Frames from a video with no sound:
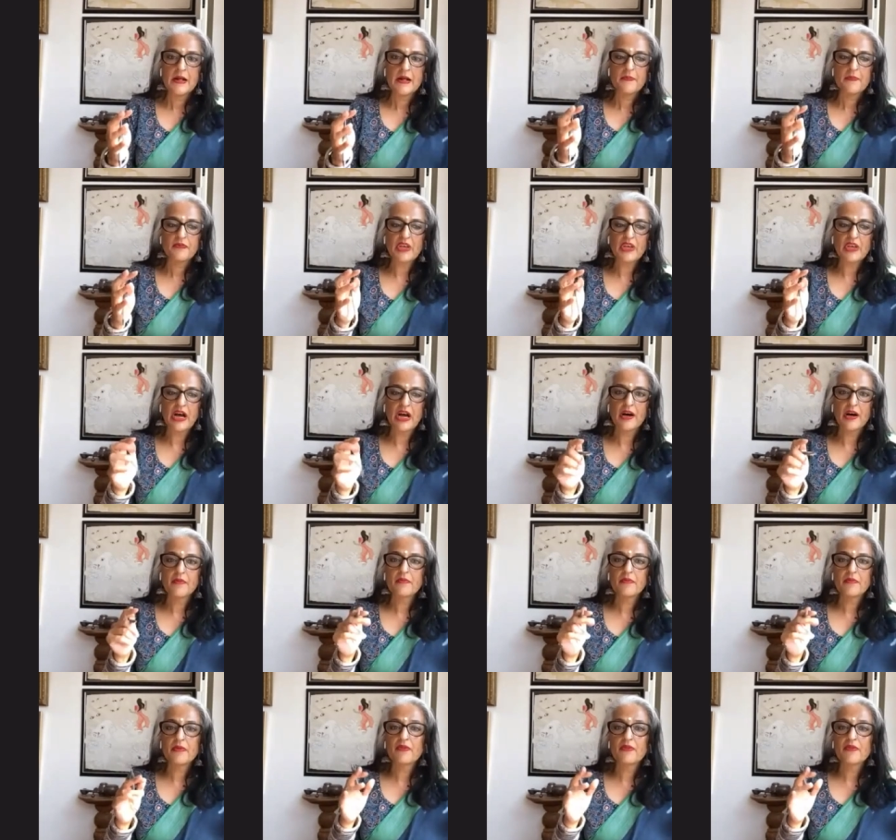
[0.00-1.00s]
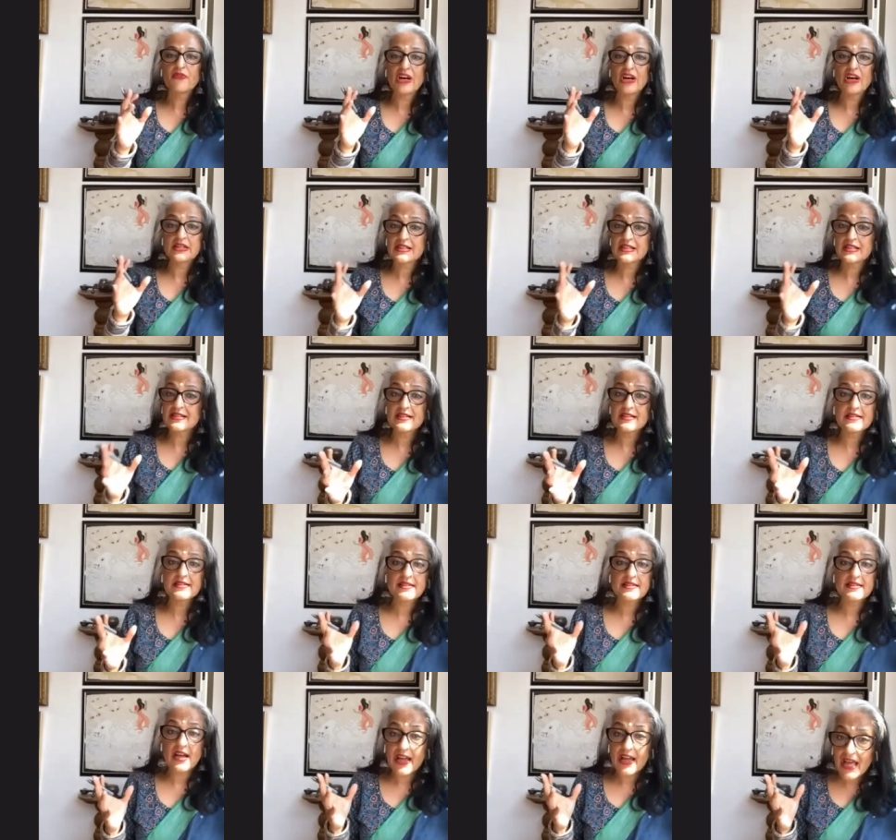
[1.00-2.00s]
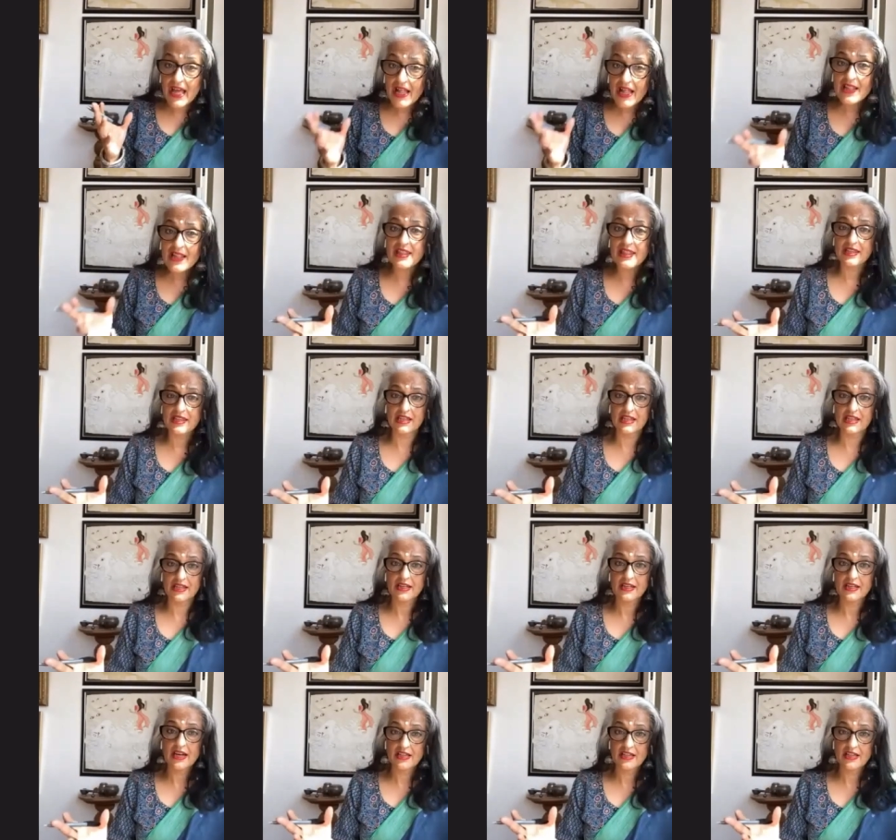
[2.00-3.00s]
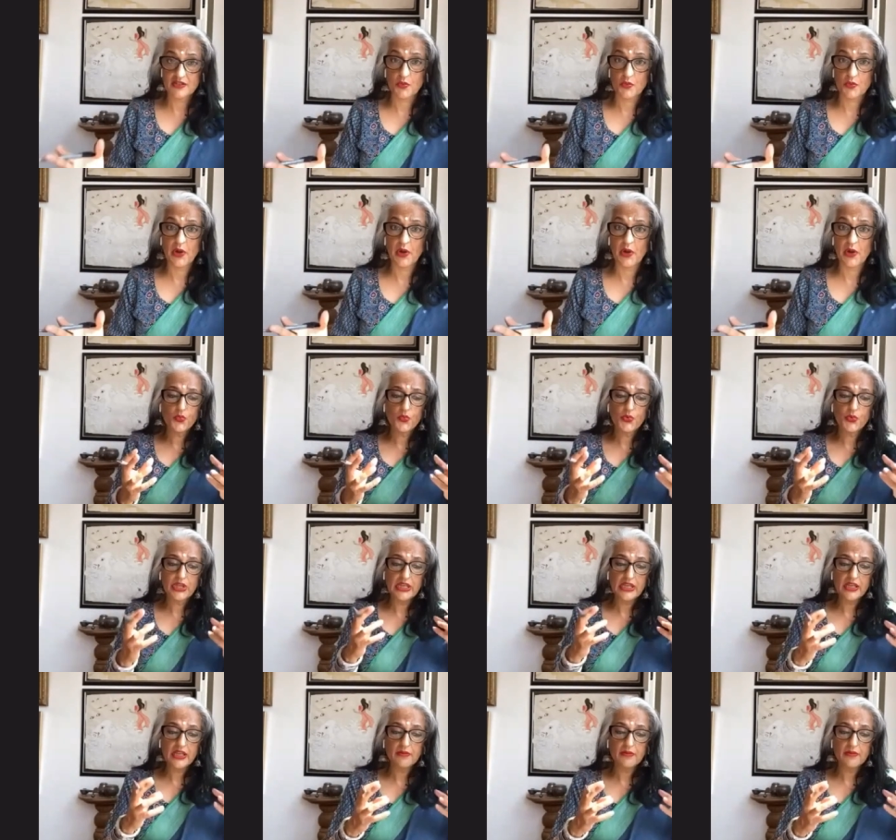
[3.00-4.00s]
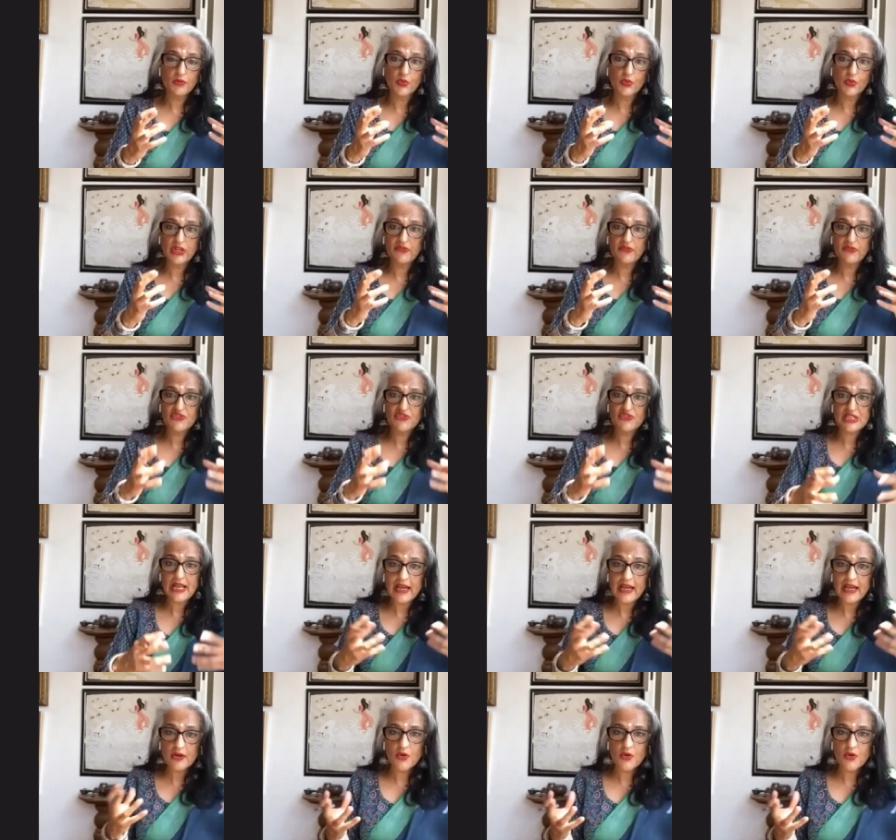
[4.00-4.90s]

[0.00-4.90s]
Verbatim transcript: Um, fantasies are healthy as well. So we we've said all that,